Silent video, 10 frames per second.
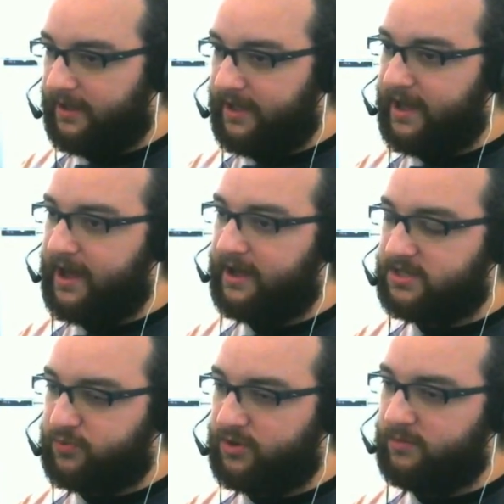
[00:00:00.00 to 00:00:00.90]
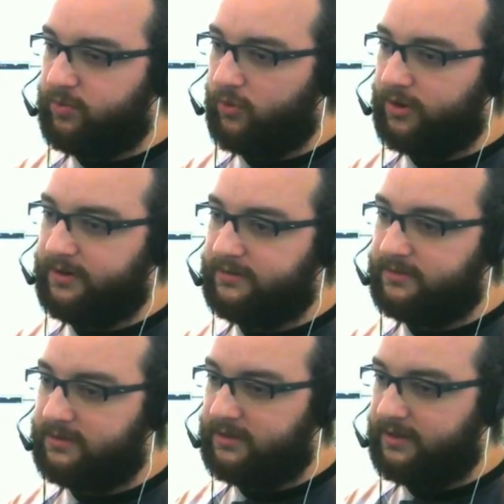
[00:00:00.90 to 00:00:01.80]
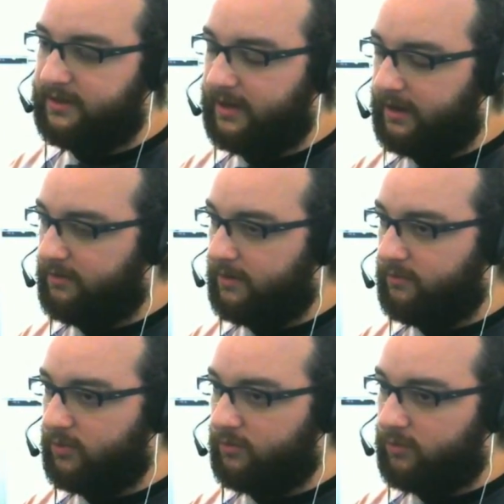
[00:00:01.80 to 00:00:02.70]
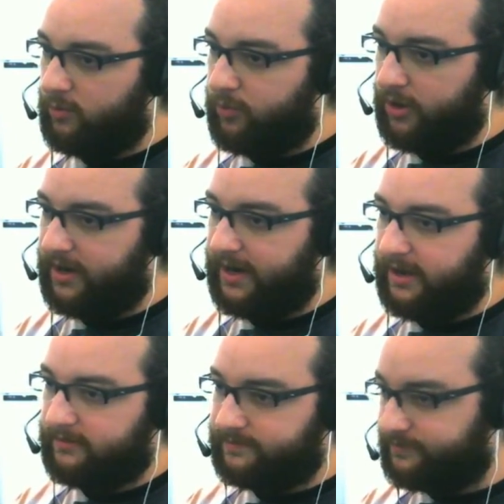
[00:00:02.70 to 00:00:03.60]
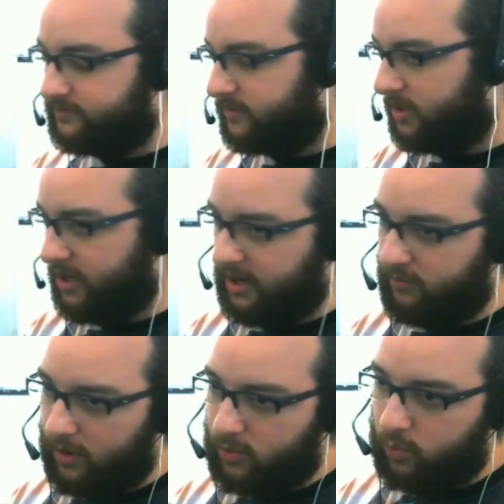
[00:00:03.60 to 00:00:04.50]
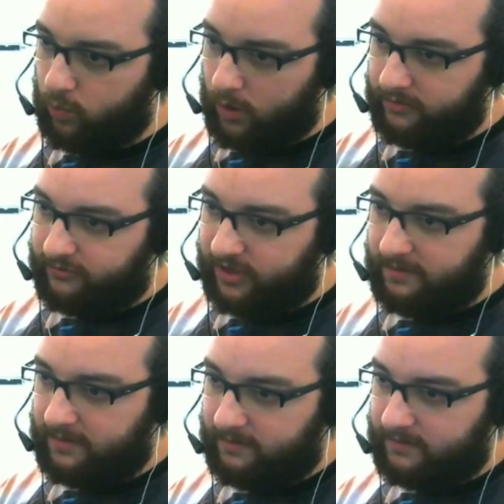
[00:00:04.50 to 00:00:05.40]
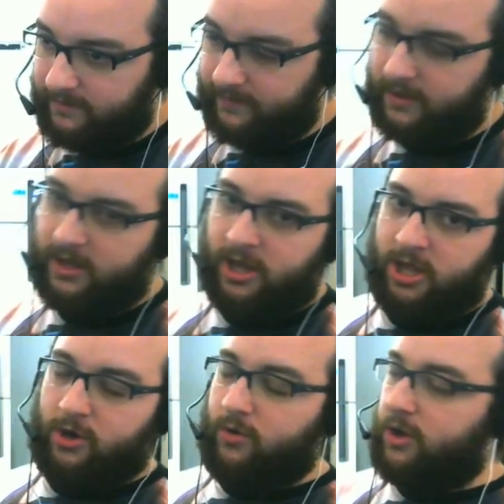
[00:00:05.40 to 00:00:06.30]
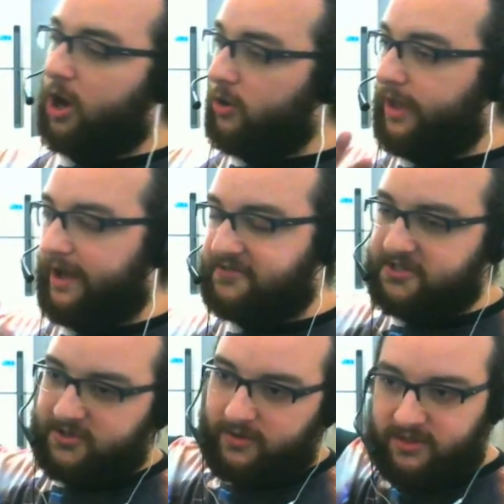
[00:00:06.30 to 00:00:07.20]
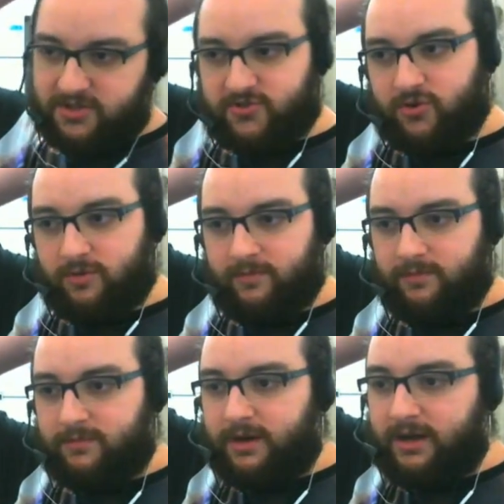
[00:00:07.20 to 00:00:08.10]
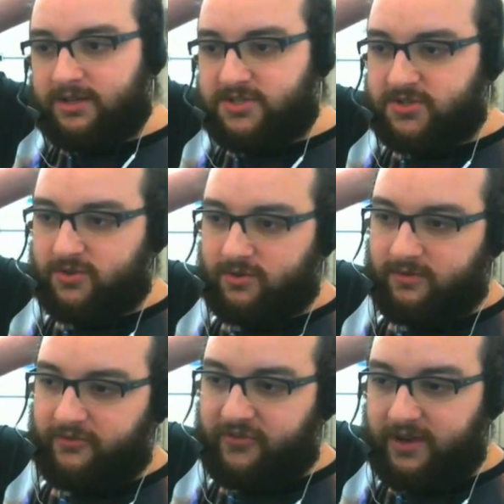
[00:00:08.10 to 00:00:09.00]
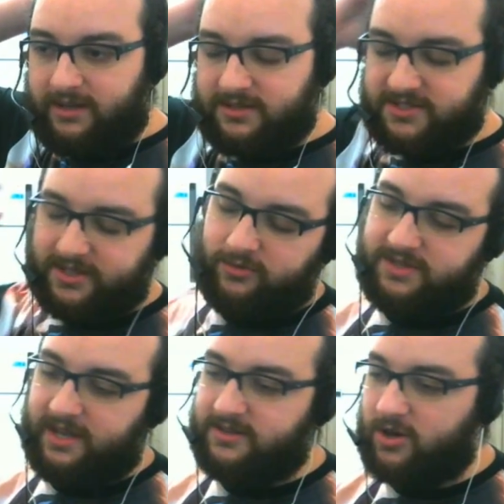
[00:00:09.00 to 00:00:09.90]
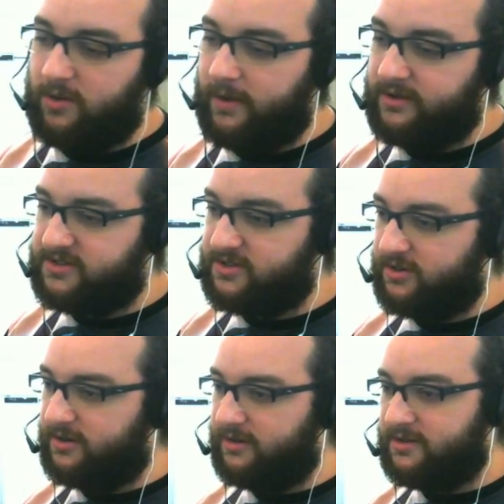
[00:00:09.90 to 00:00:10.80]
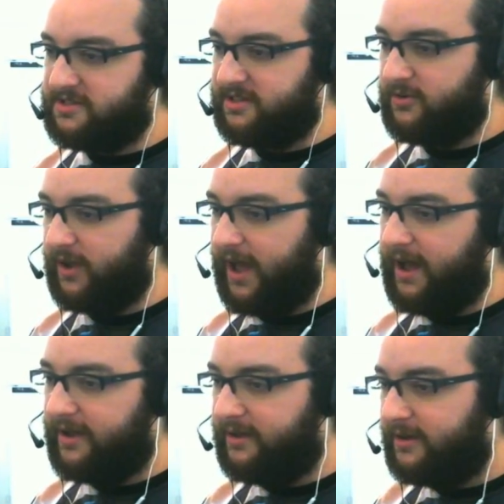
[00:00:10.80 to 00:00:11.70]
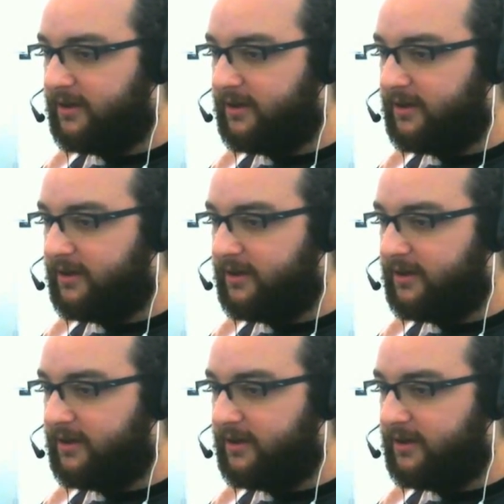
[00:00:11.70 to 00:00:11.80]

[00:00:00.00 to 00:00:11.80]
yeah, it's pretty important. We'll point it out. I'm gonna walk 1 frame. All you have to do in this room to feed this little tentacle monster, this little guy,